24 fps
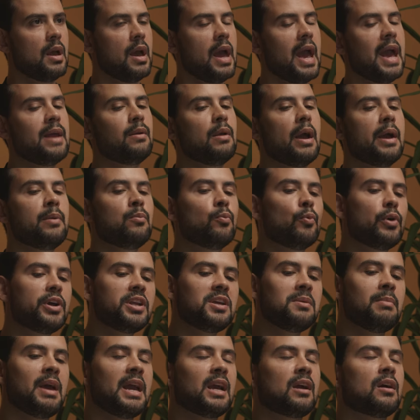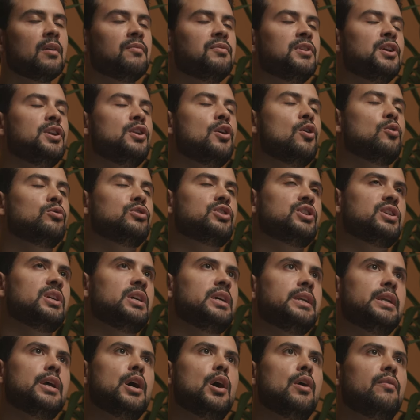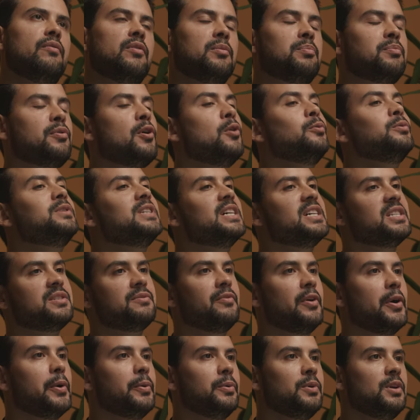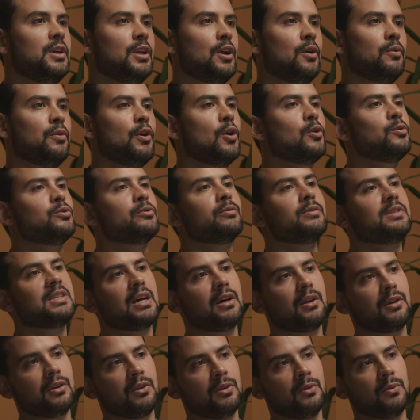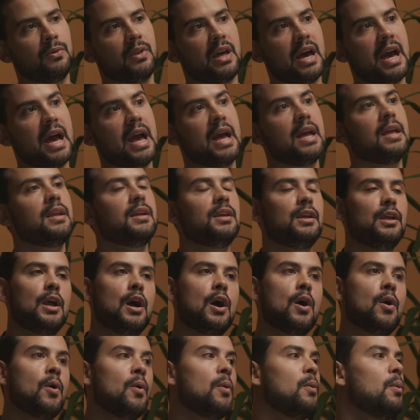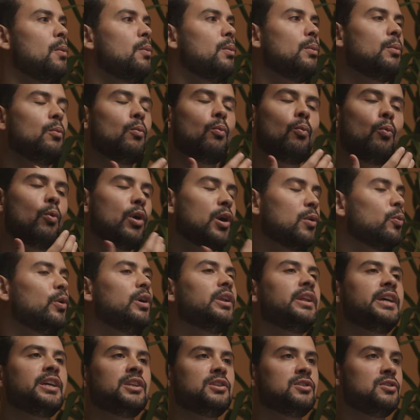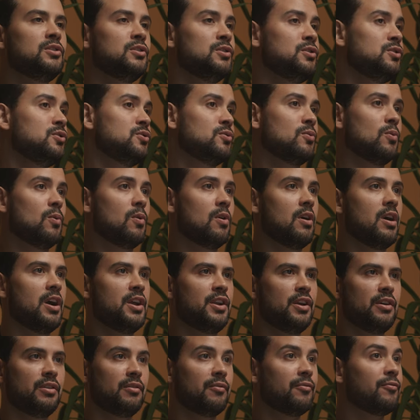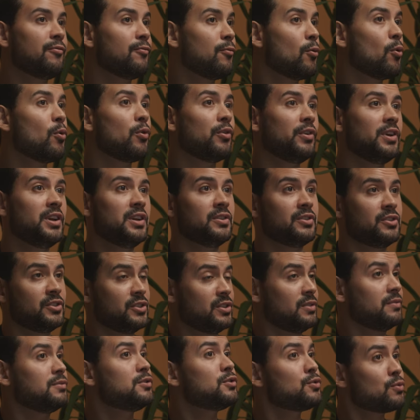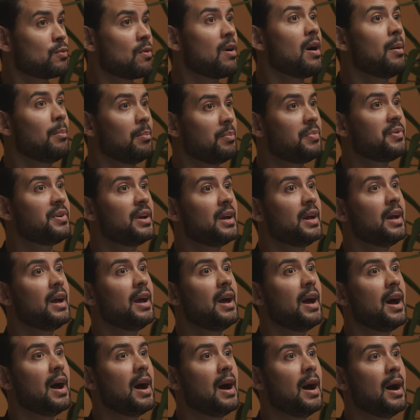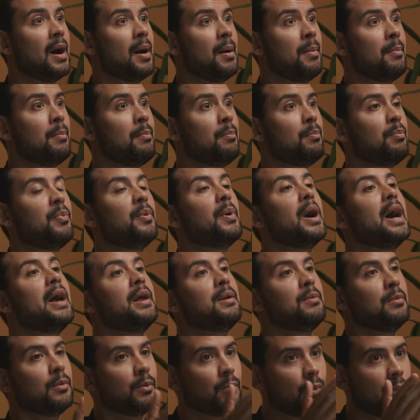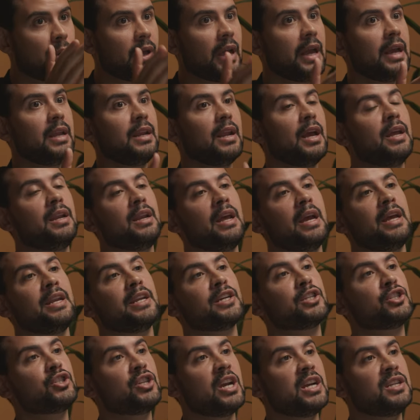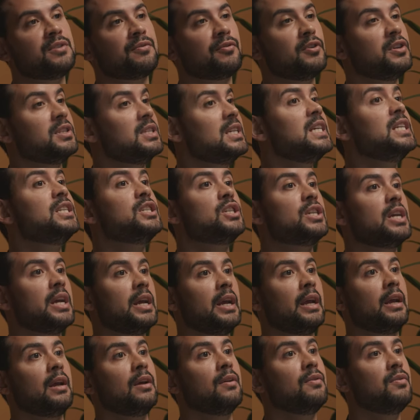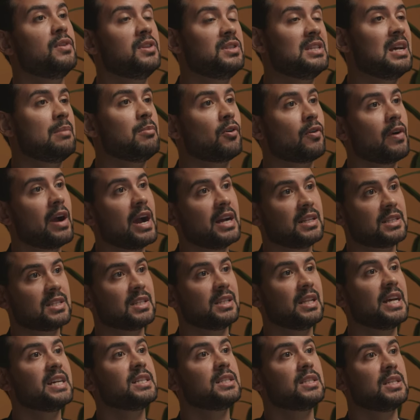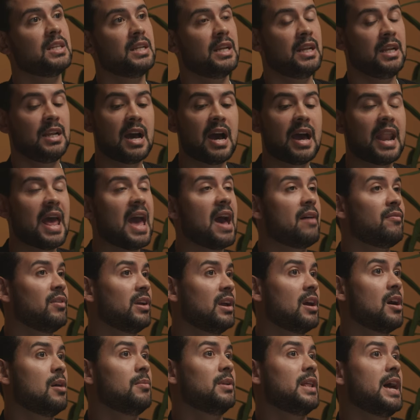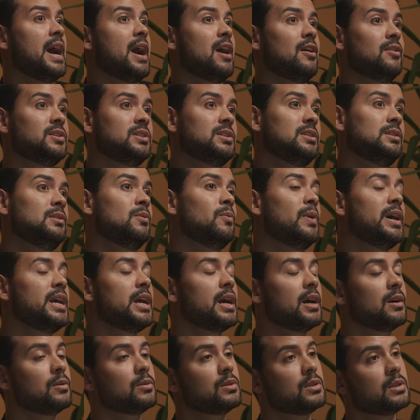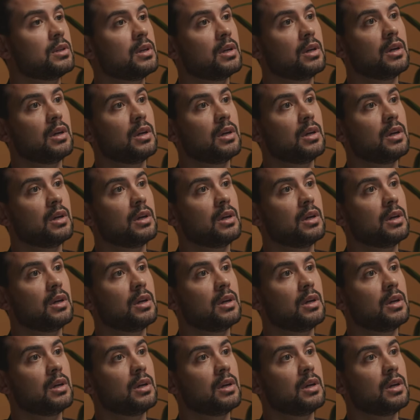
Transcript: And what do you make of the notion of a protest vote? You know, those who tell you that, you know, we're willing to endure another 4 years of Trump, but in exchange for teaching the Democrats a lesson and not having Kamala Harris in the White House.